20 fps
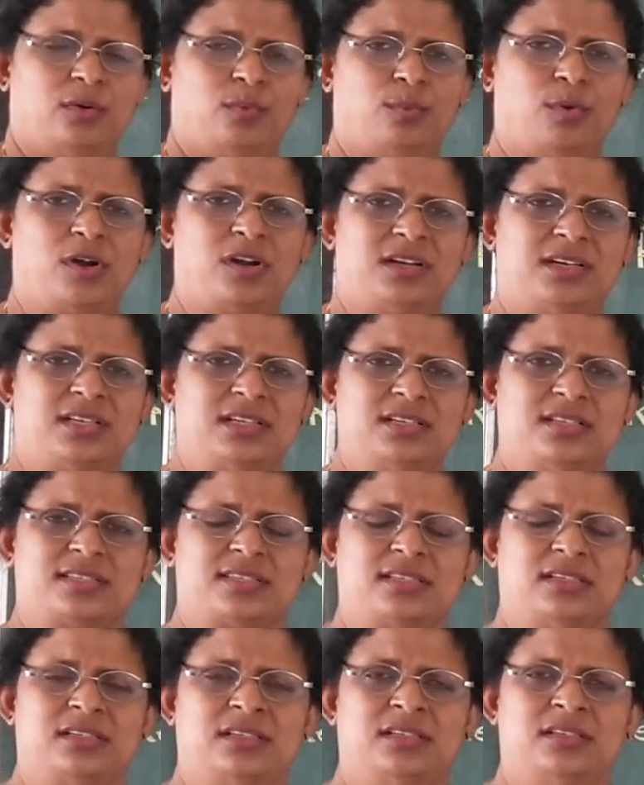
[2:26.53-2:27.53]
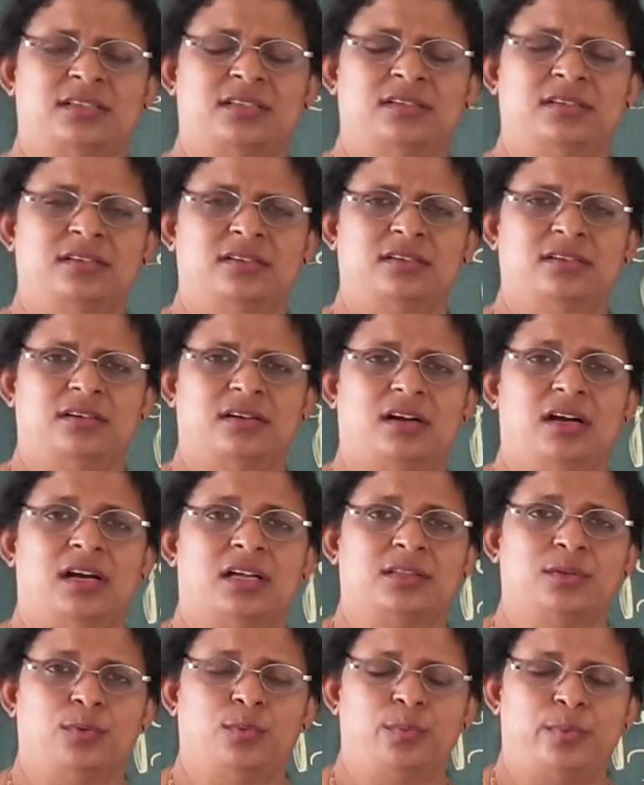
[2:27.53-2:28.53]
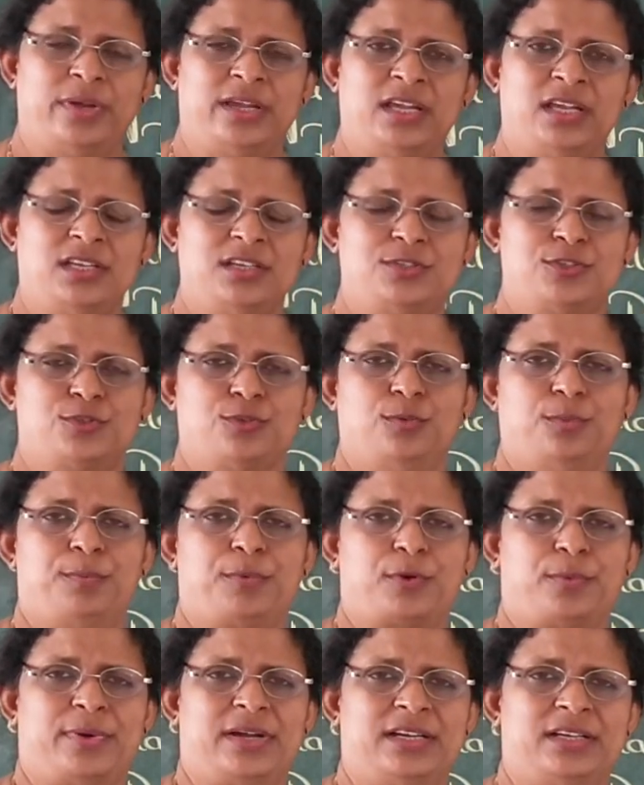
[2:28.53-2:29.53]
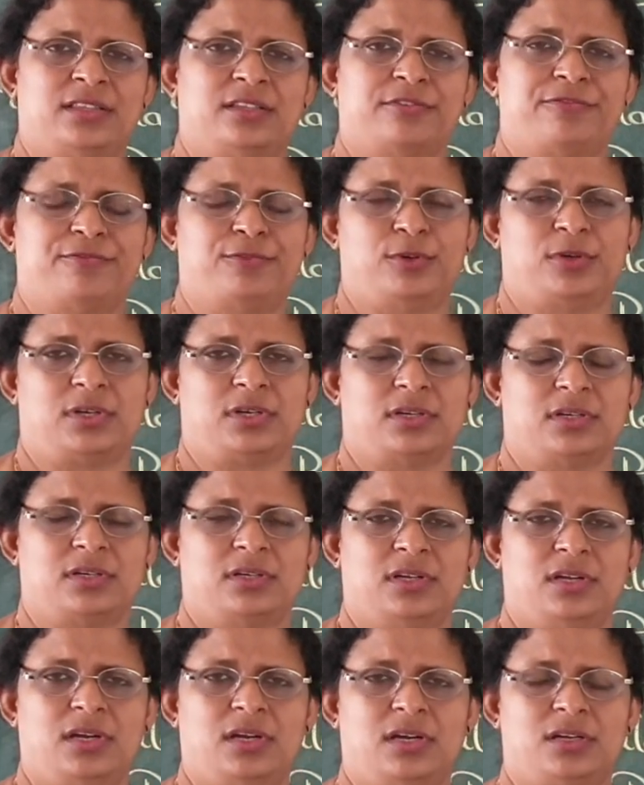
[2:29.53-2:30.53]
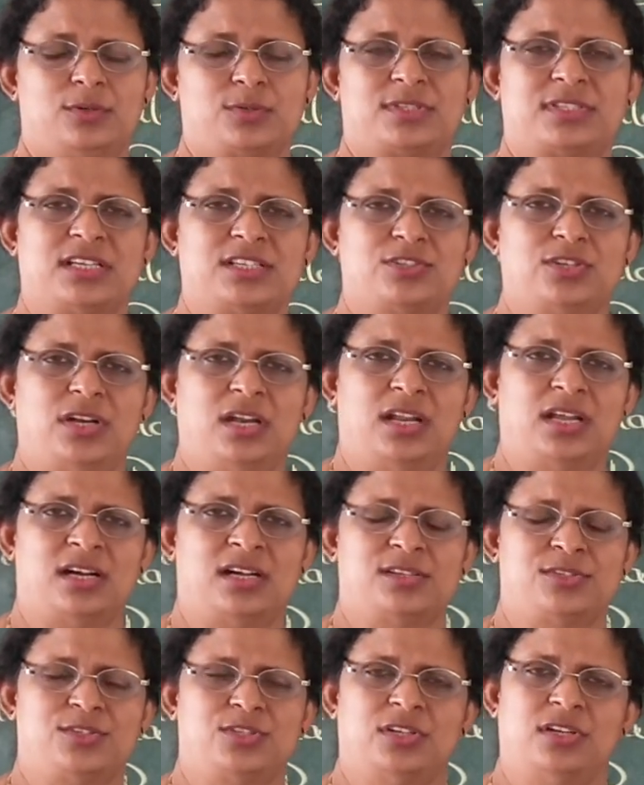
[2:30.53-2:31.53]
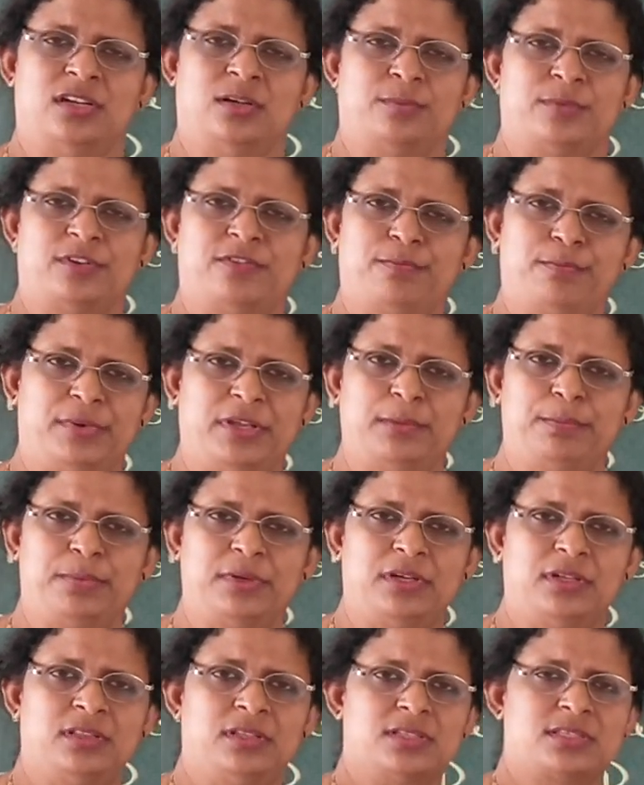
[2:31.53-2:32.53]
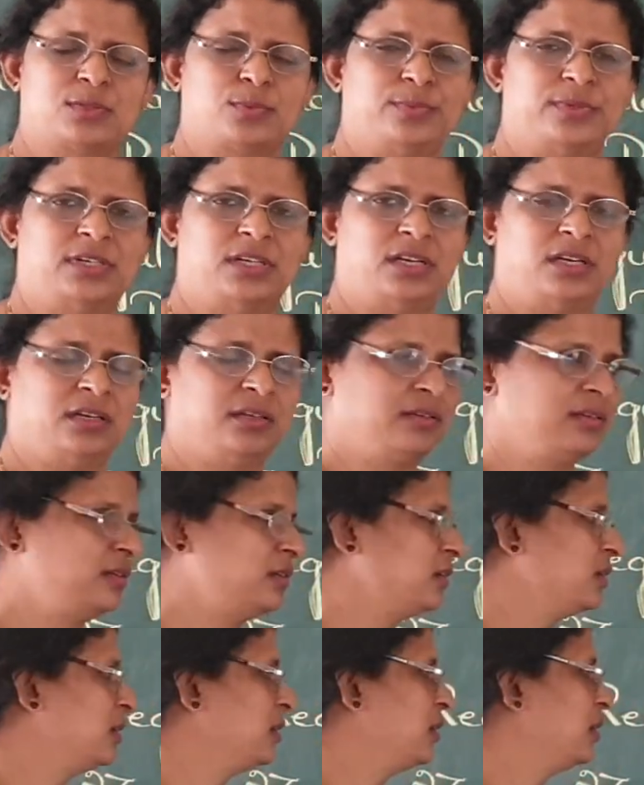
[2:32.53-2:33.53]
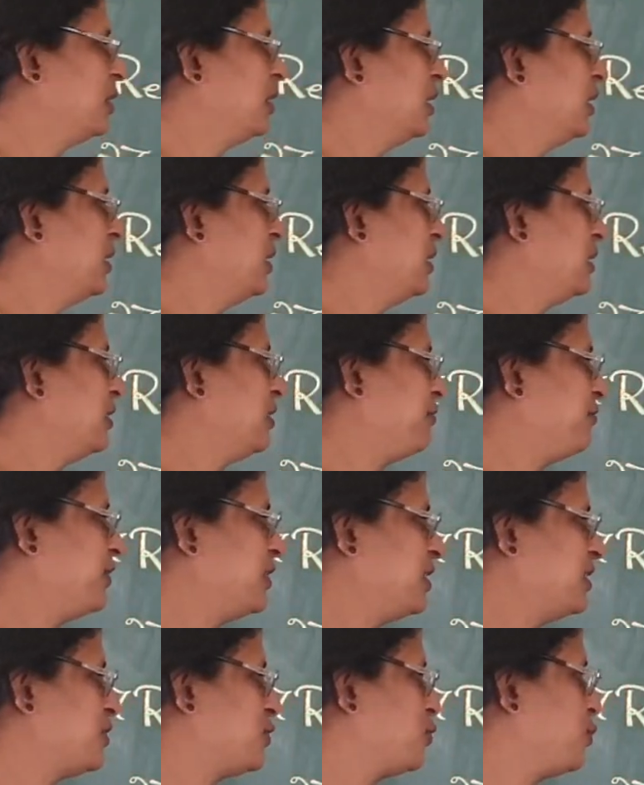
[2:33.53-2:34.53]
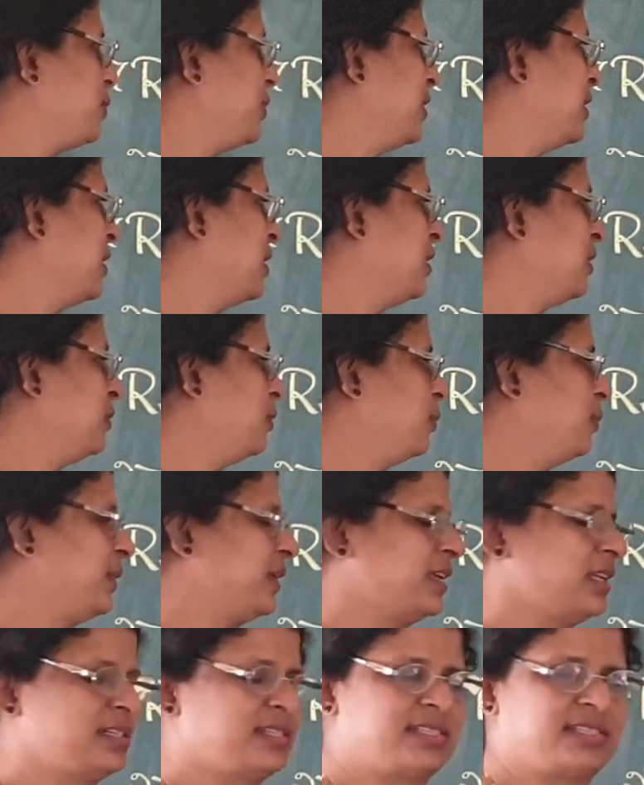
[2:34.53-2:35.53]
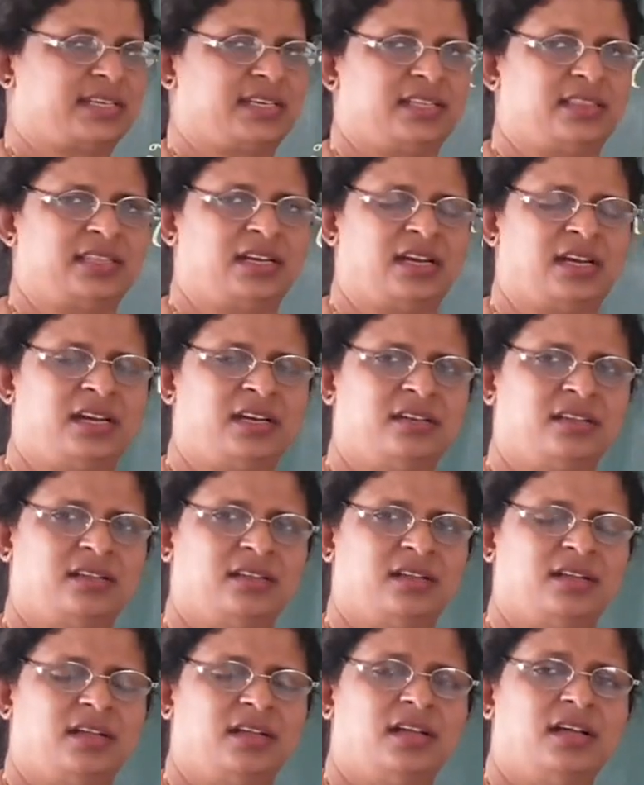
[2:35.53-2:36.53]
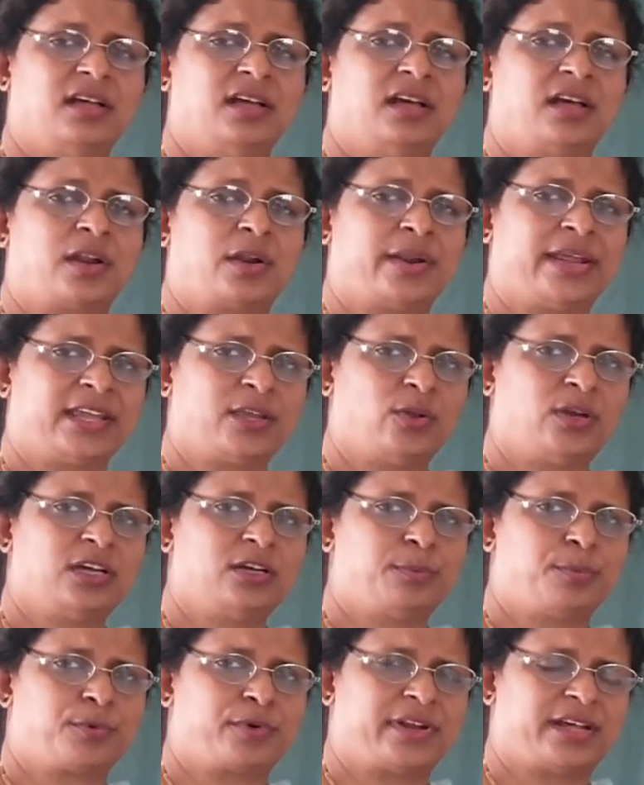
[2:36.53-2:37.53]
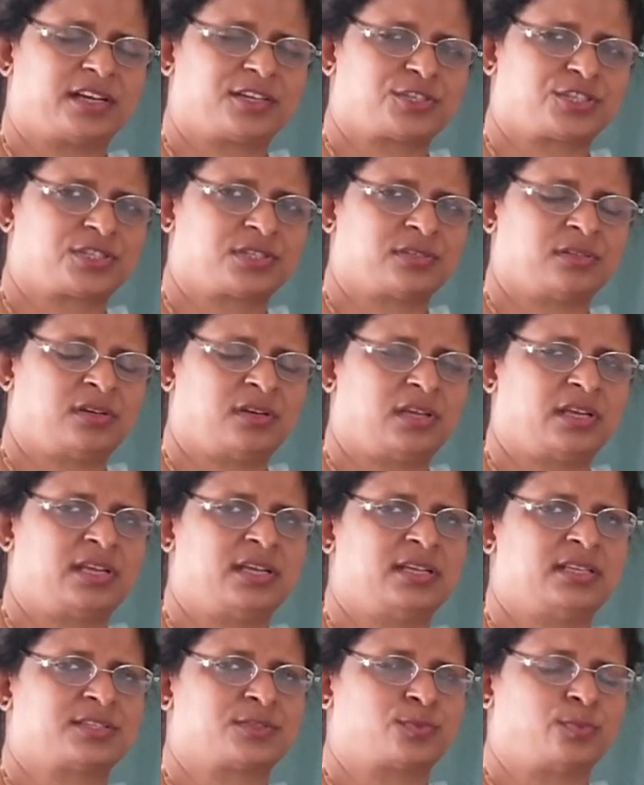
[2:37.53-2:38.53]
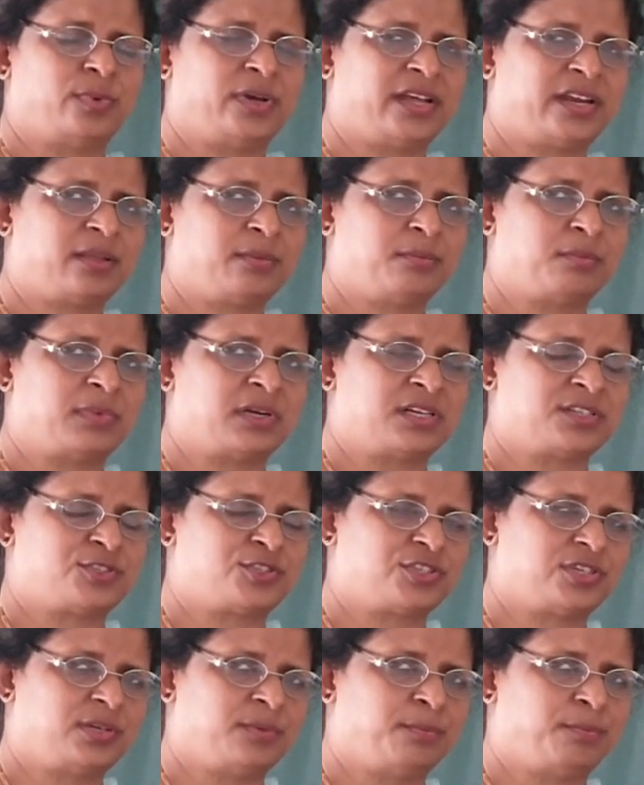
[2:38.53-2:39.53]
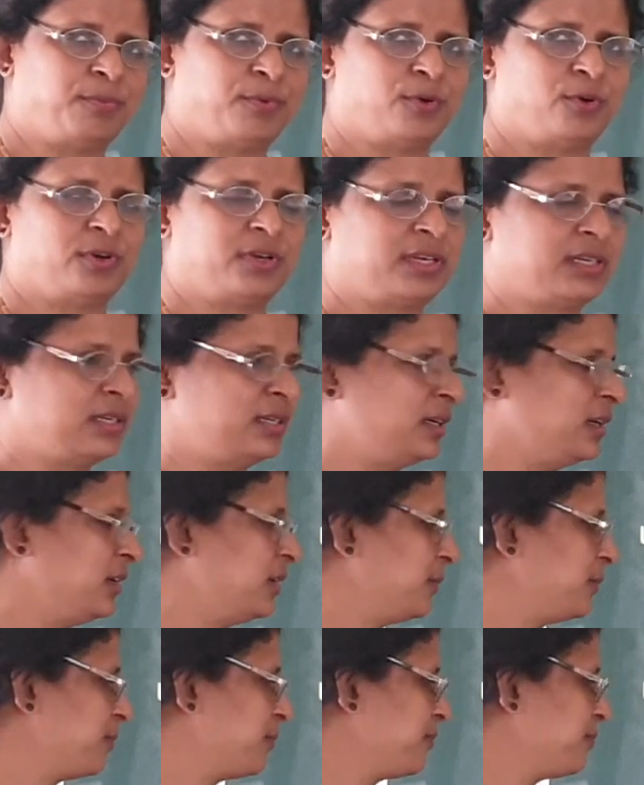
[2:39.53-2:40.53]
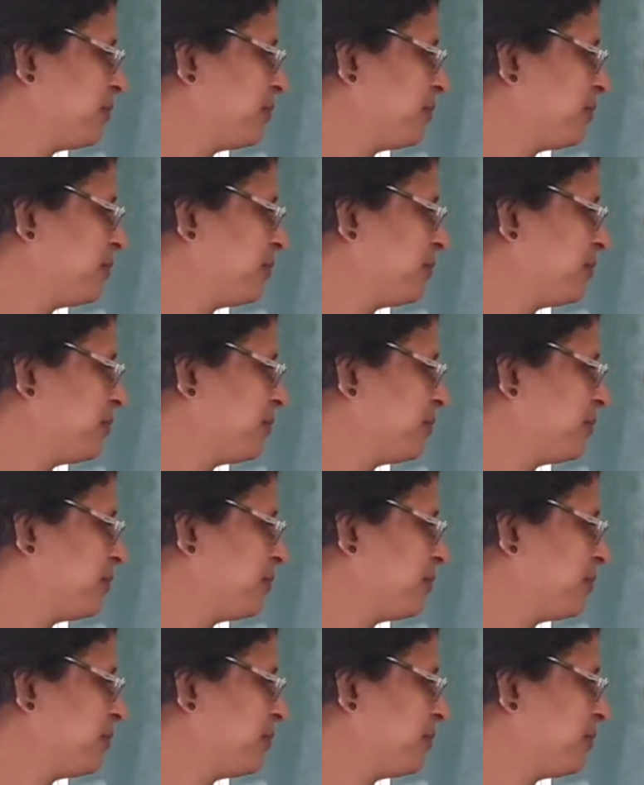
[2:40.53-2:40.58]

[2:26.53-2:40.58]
What is the other way to provide the food to such a large number of people in this world? The first one, we can say that regular production is very much important.